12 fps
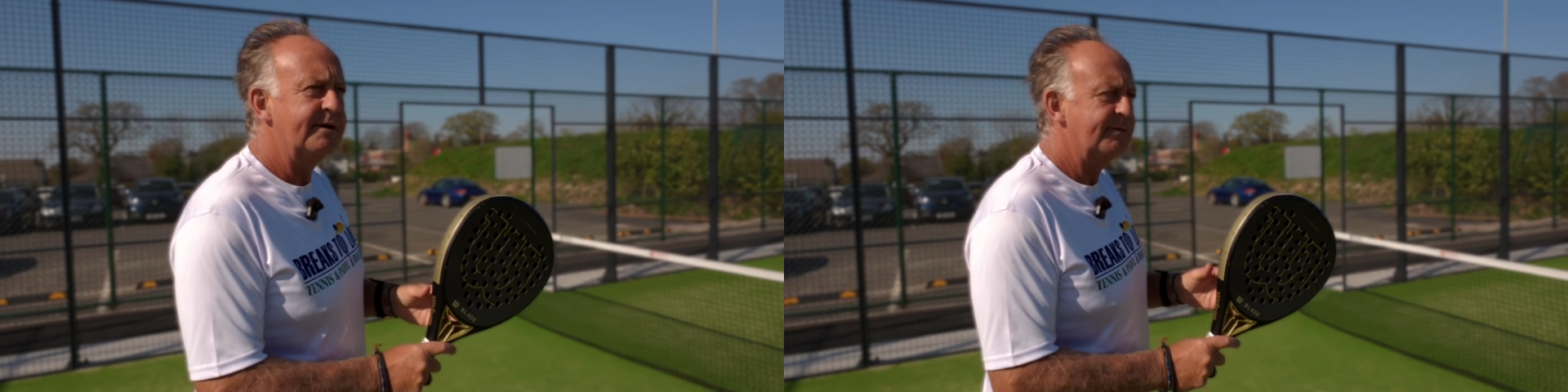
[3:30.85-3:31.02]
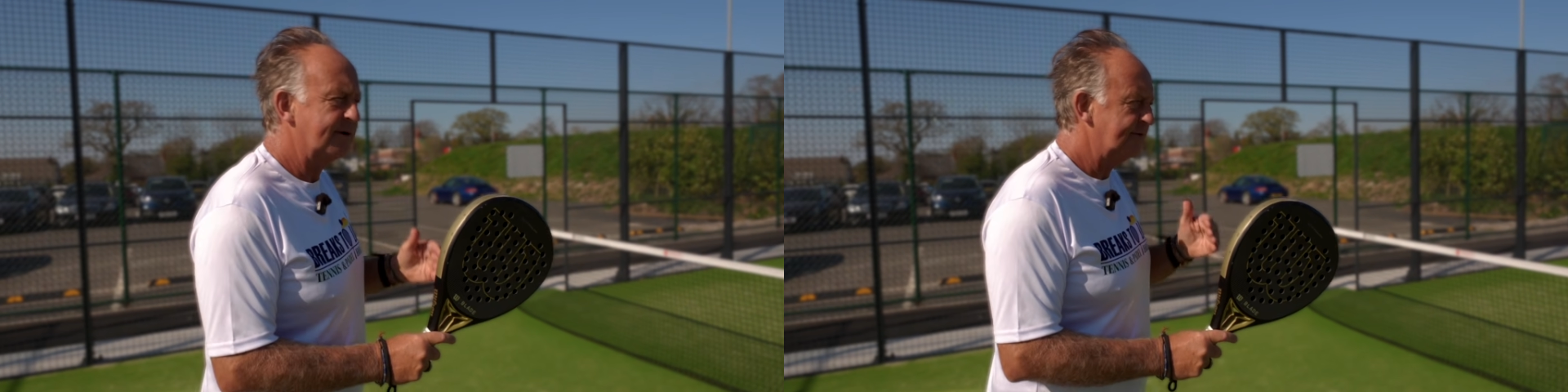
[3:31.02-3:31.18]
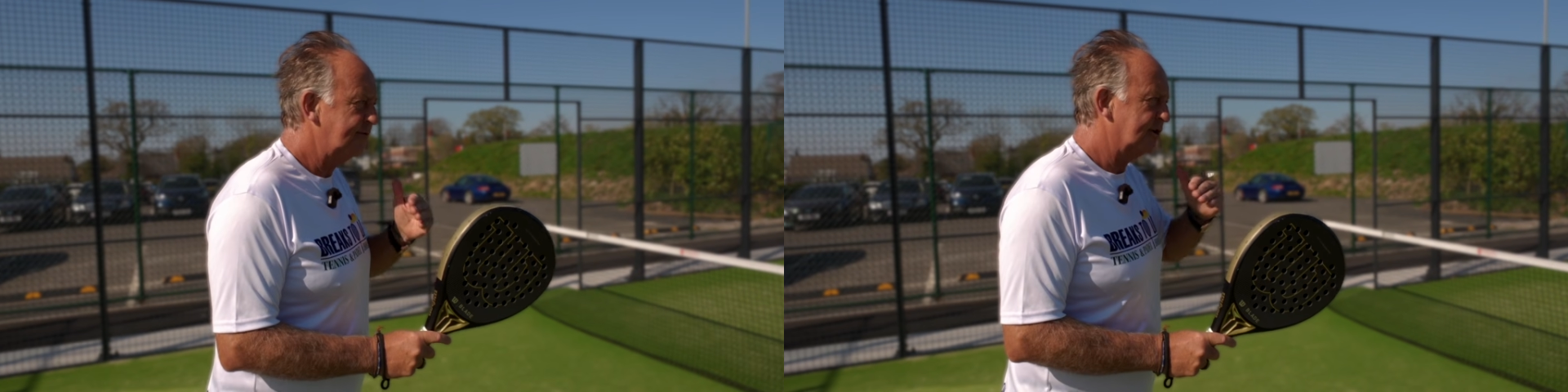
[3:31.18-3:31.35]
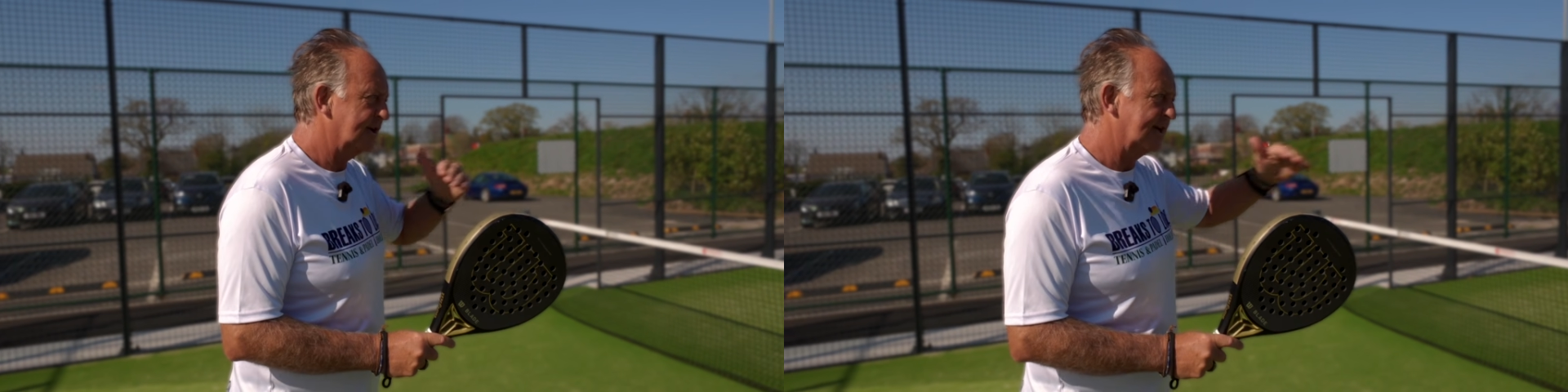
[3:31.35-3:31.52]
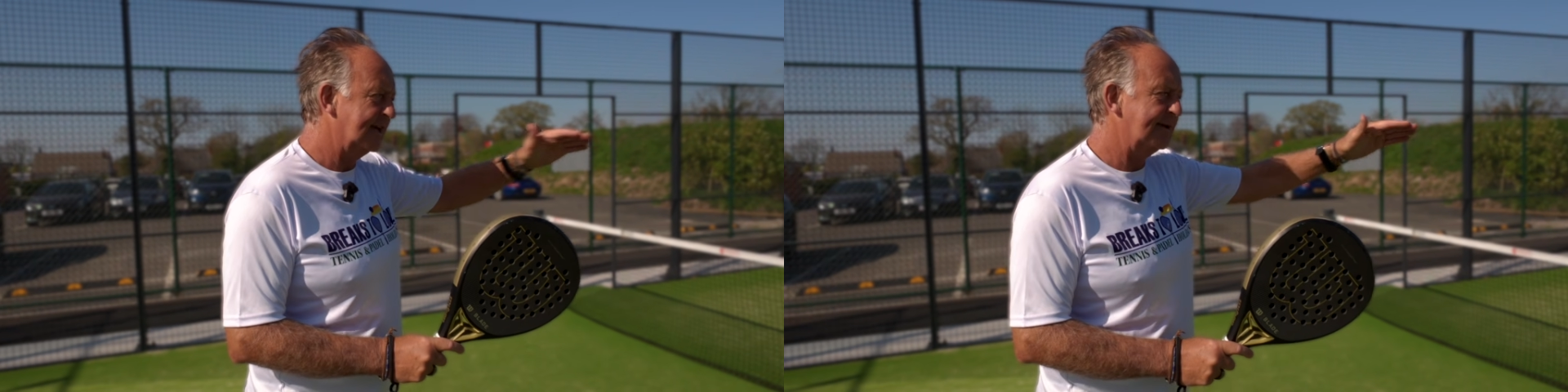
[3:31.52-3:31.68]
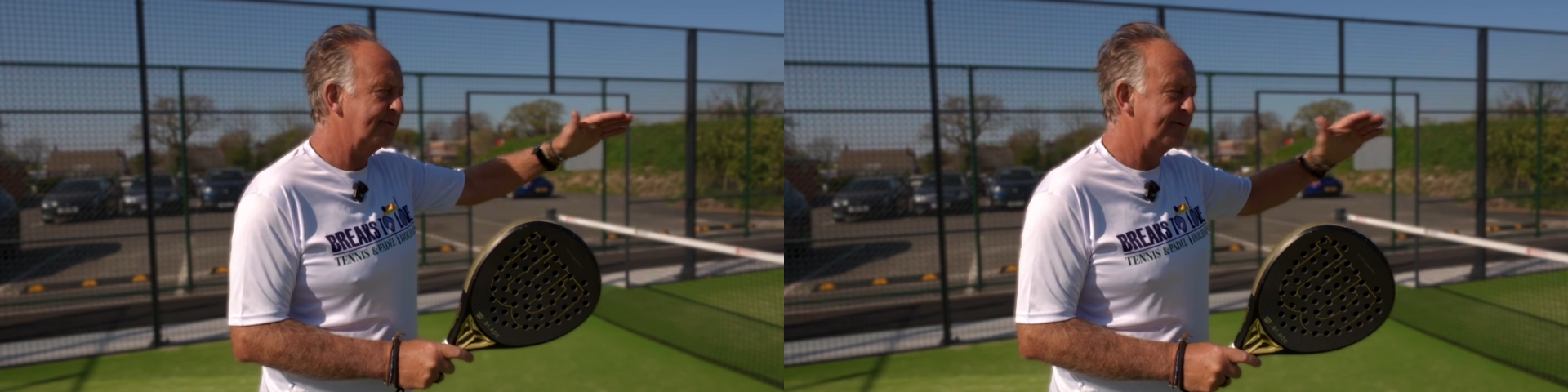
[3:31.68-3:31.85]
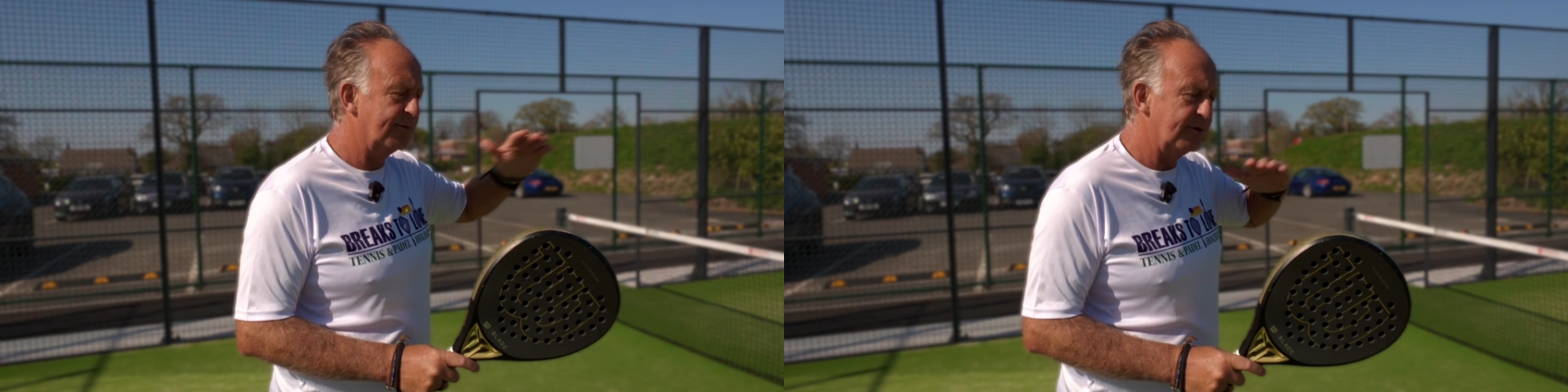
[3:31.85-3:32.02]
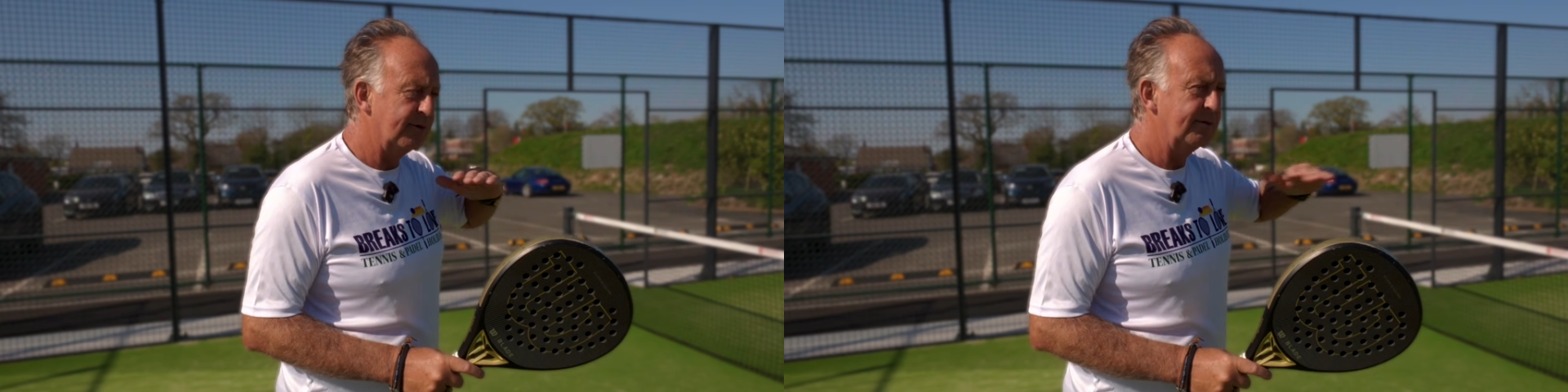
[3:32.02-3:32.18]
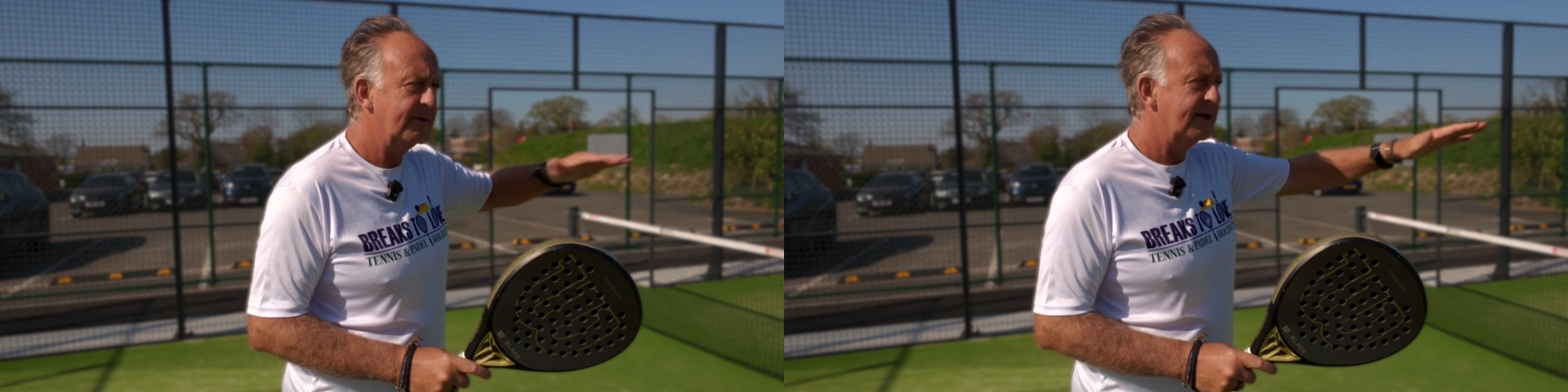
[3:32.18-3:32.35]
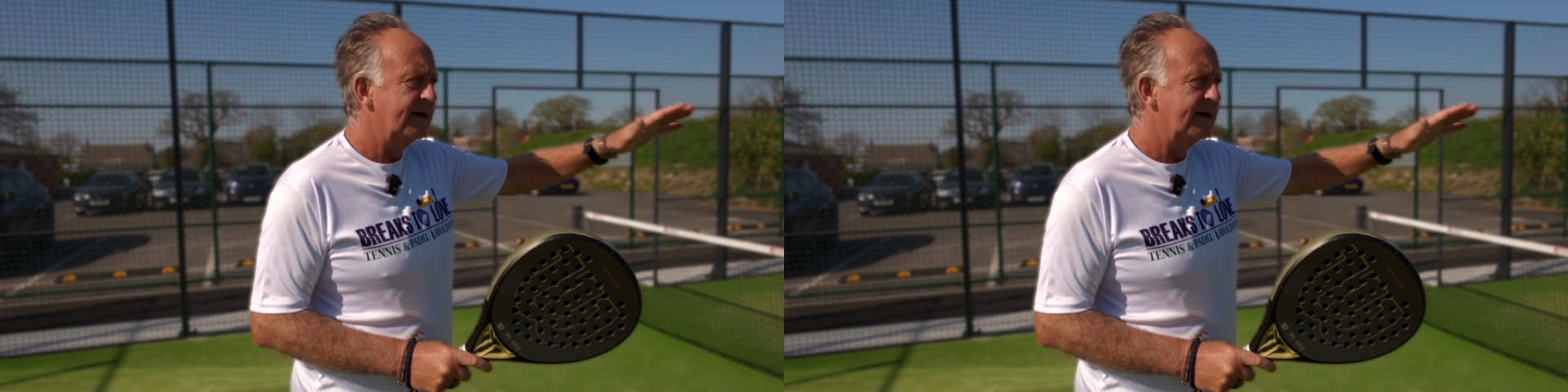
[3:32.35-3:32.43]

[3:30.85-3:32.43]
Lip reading: but if you can keep the ball